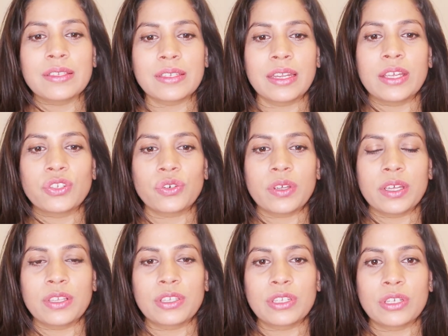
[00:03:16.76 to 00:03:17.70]
nature
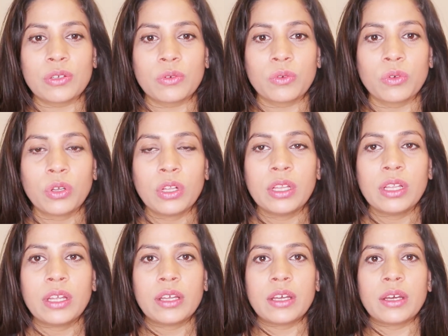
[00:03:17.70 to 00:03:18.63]
is to
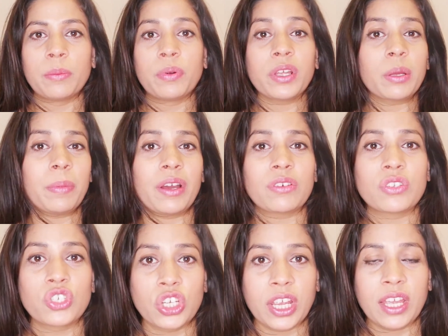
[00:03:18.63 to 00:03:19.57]
bring
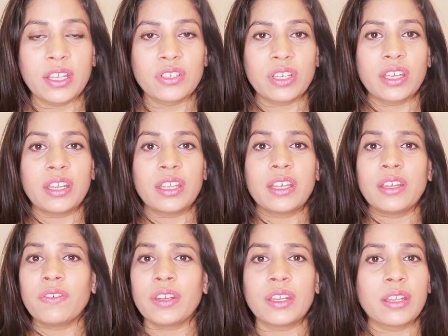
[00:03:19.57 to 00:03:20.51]
about change,
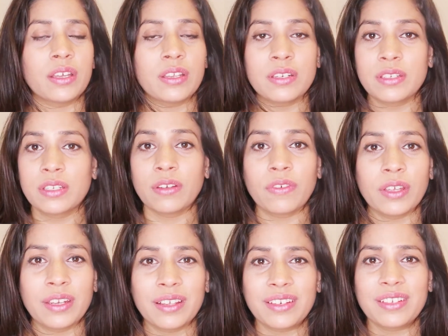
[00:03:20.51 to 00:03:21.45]
even in
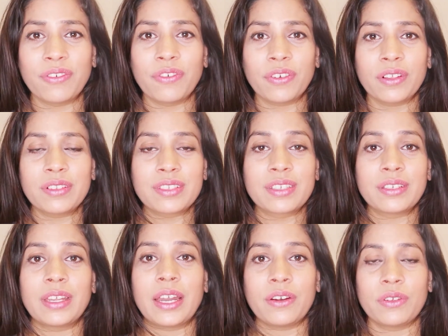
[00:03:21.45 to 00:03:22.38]
difficult
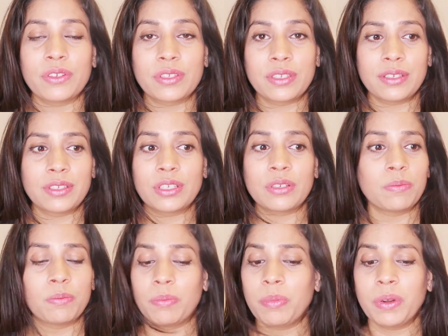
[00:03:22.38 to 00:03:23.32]
scenarios,
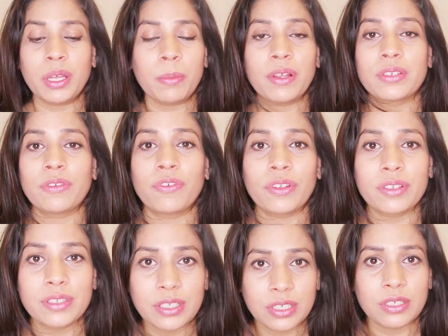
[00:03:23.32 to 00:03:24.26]
bring about
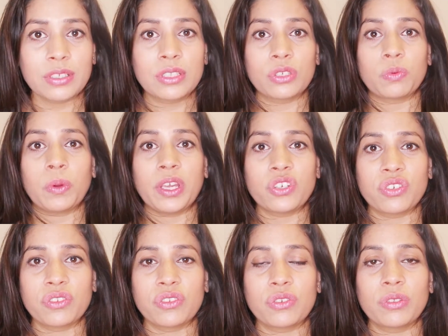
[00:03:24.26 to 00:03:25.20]
difficult
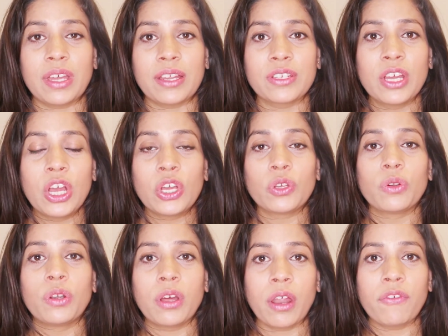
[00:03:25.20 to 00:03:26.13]
situations, so that you
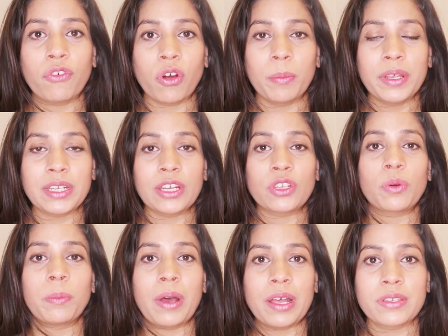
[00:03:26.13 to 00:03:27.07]
learn from it and you
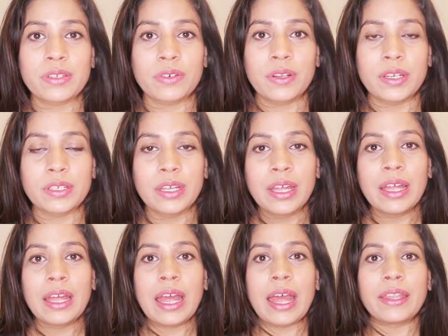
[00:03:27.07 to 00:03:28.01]
master it,
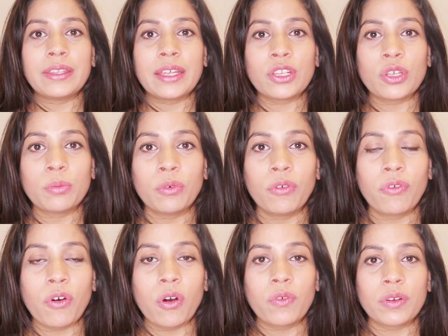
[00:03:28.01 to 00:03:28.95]
and then you move
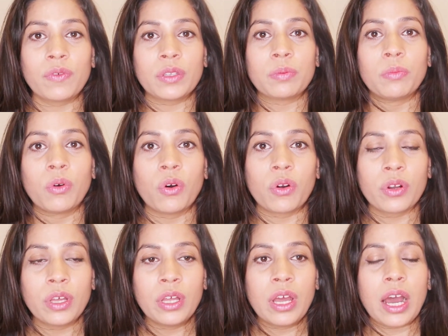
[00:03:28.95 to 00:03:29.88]
forward with
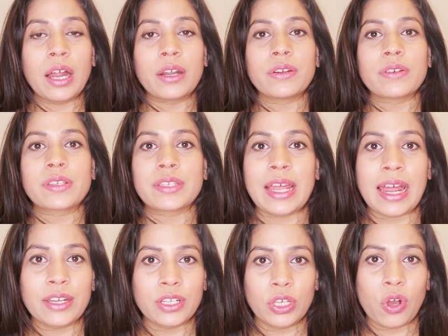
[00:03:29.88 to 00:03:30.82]
more
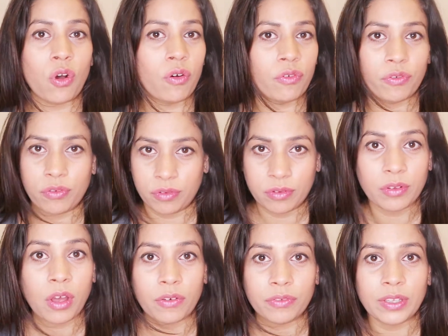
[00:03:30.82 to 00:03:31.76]
understanding of
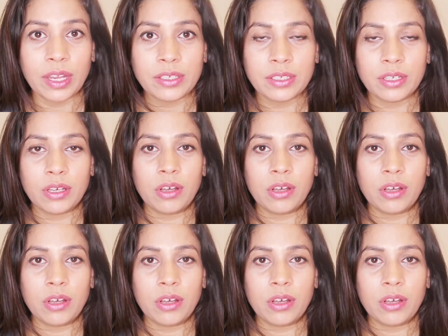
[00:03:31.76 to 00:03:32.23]
that